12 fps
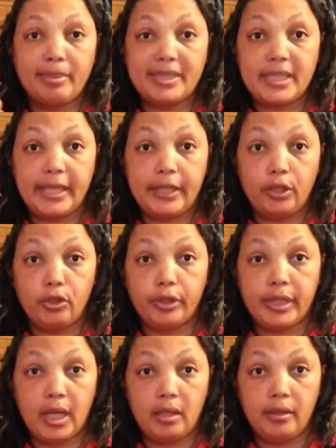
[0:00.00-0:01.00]
particular
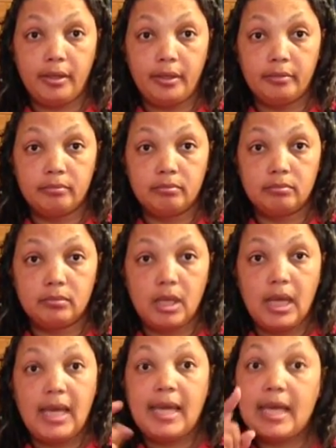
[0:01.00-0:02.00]
color
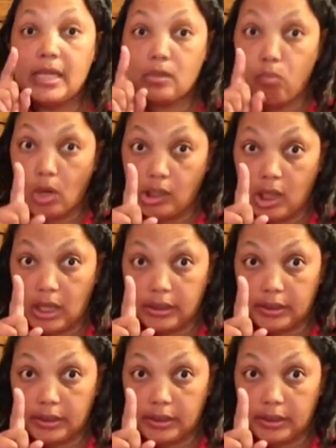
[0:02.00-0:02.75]
is $1.